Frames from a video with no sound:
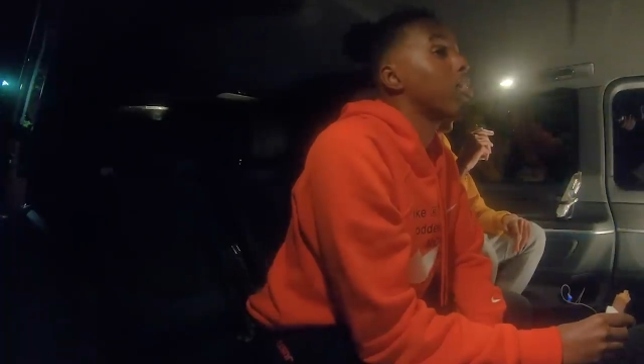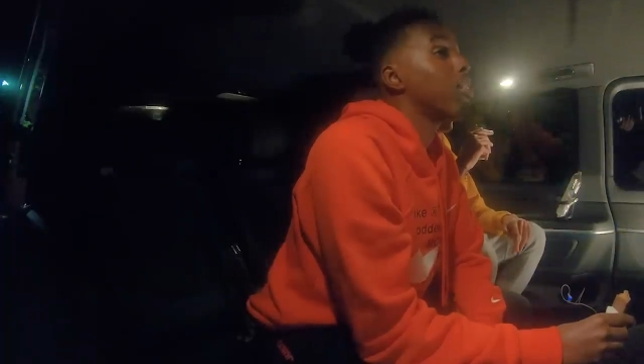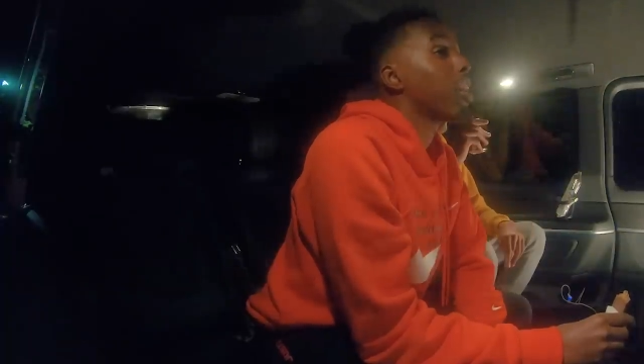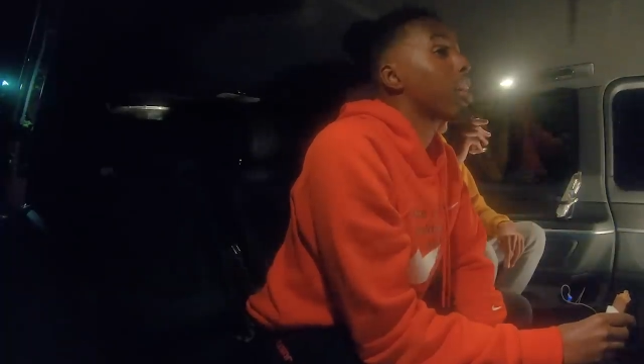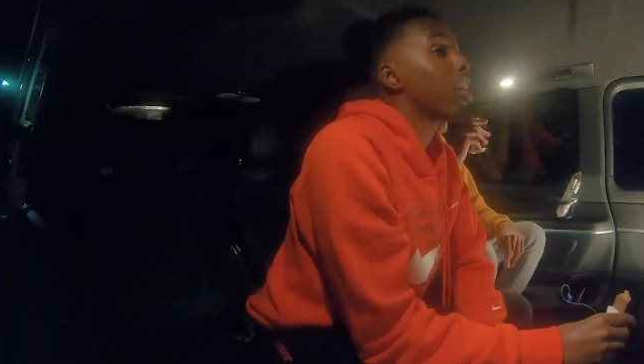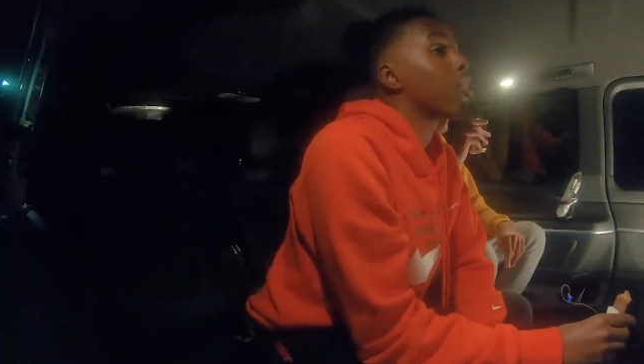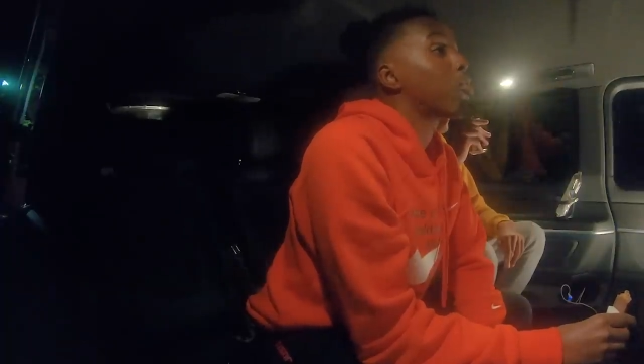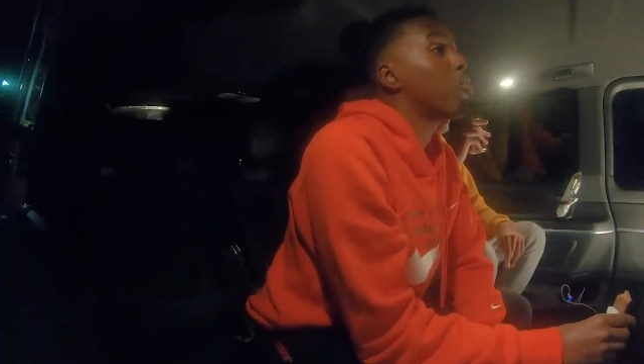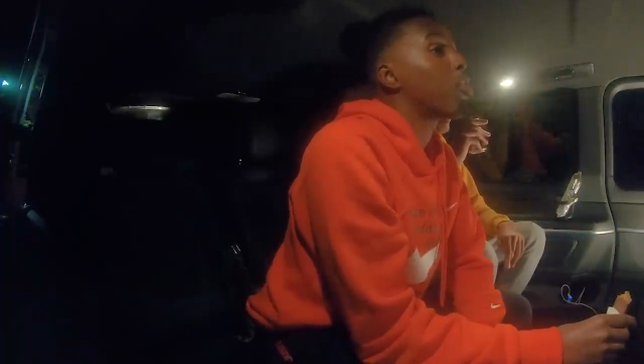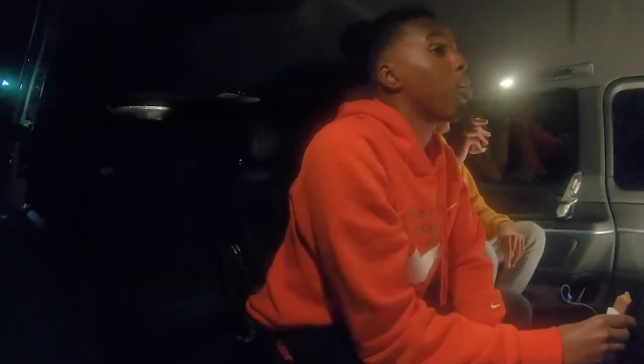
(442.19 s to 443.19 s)
And can I get
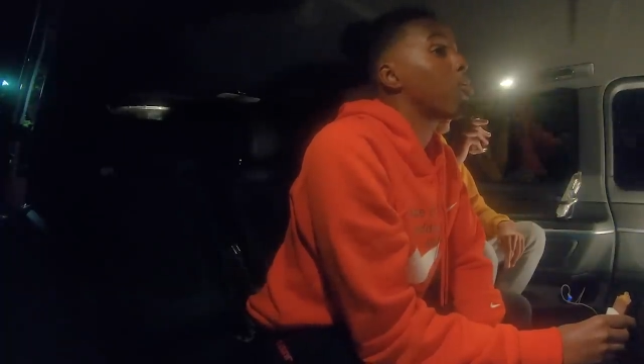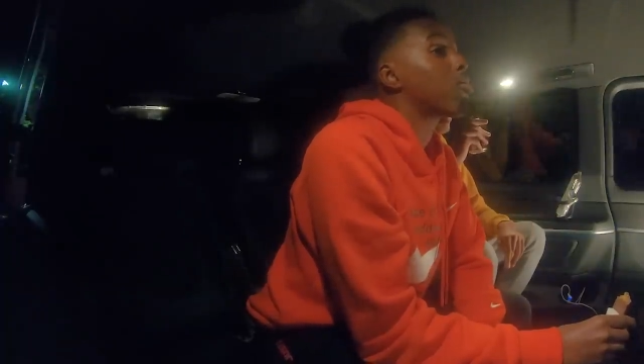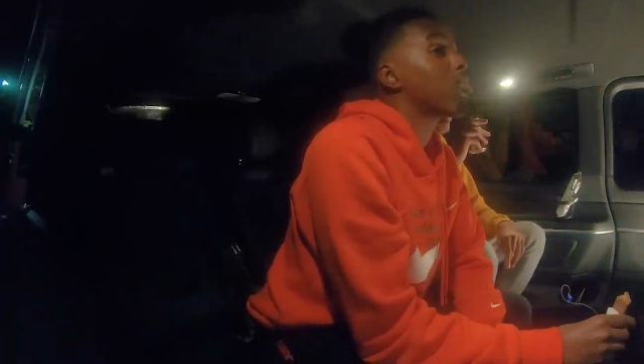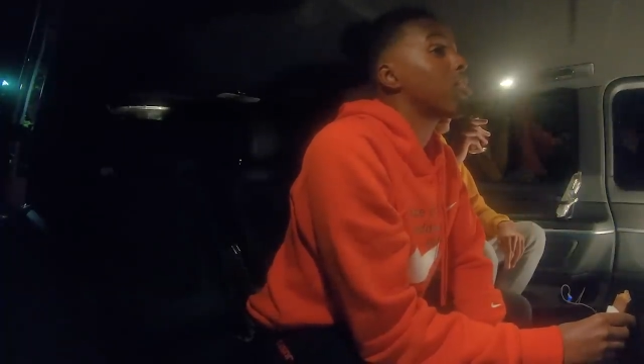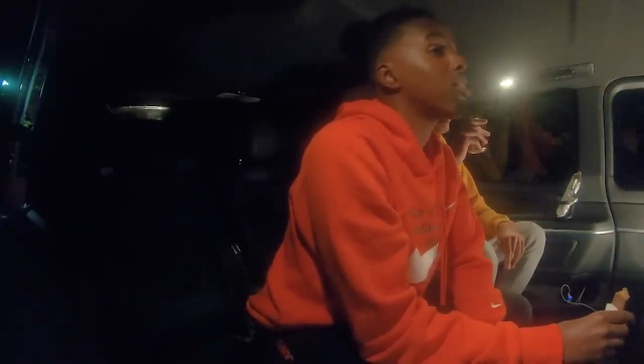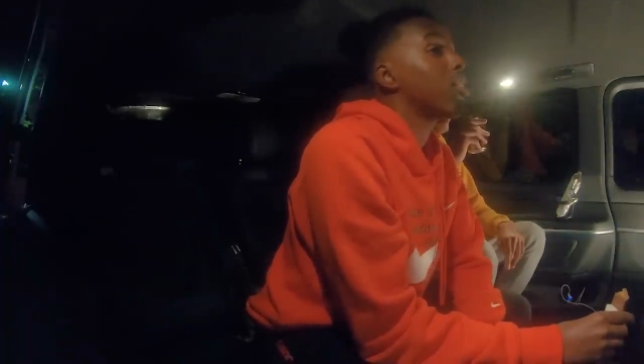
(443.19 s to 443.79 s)
2 Cokes?